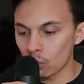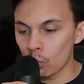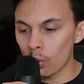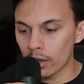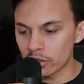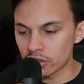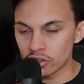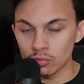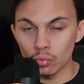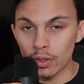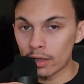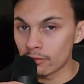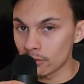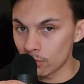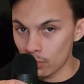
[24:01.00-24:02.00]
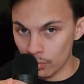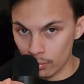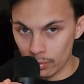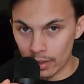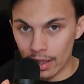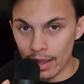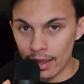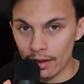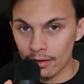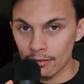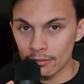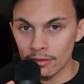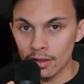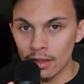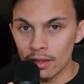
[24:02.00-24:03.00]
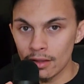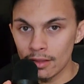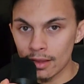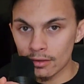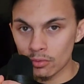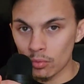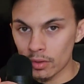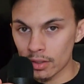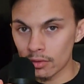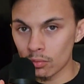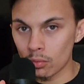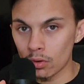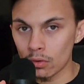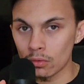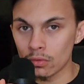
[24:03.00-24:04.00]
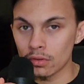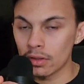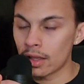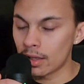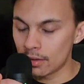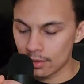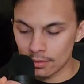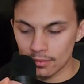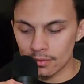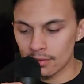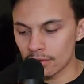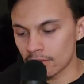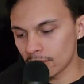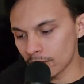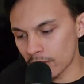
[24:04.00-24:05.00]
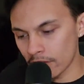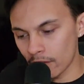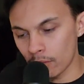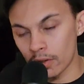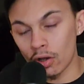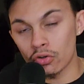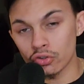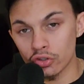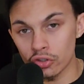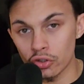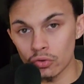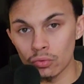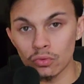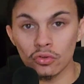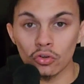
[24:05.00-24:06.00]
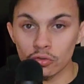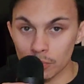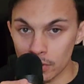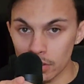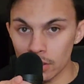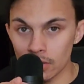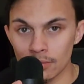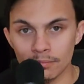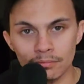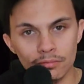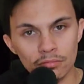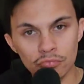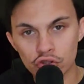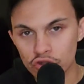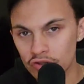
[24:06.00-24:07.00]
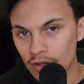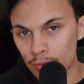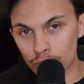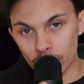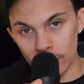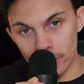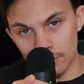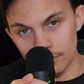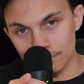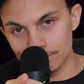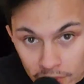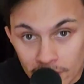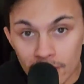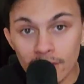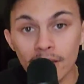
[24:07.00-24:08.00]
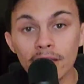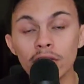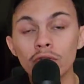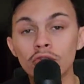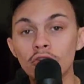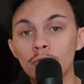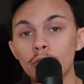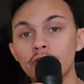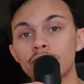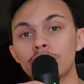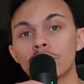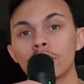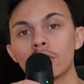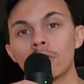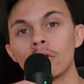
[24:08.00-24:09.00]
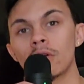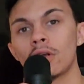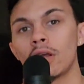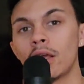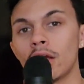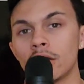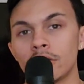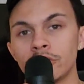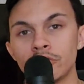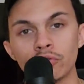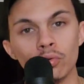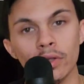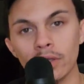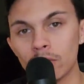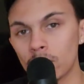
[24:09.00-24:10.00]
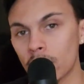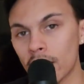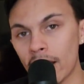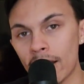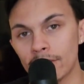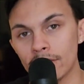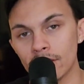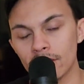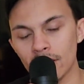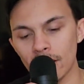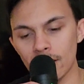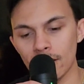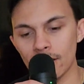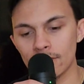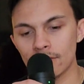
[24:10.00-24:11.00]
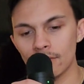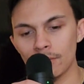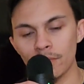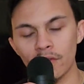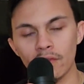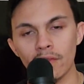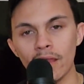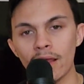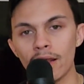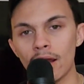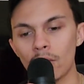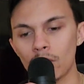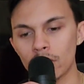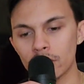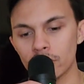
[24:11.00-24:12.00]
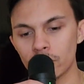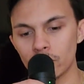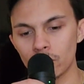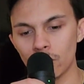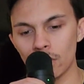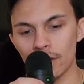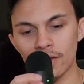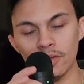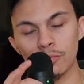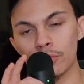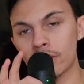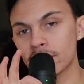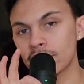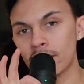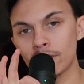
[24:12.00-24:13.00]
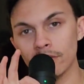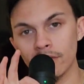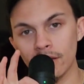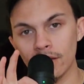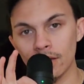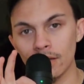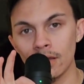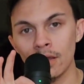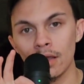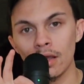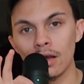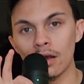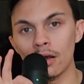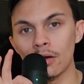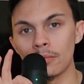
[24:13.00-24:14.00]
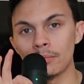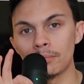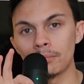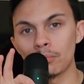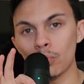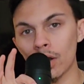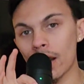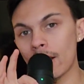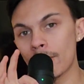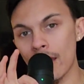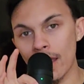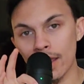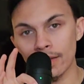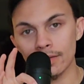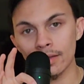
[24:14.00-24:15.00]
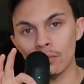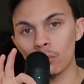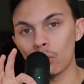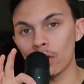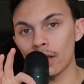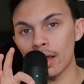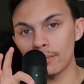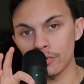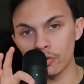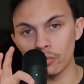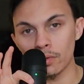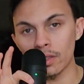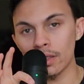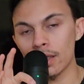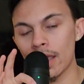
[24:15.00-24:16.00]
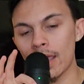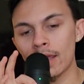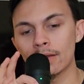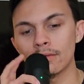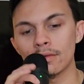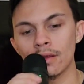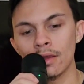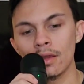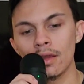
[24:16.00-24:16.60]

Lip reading: question whatever we have that's going in the world, and it's something that we all should do. Social media, just separate it. I say thank you so much for enjoying what I have to say. It's something that I want to express everything, where I'm at and what I'm doing, and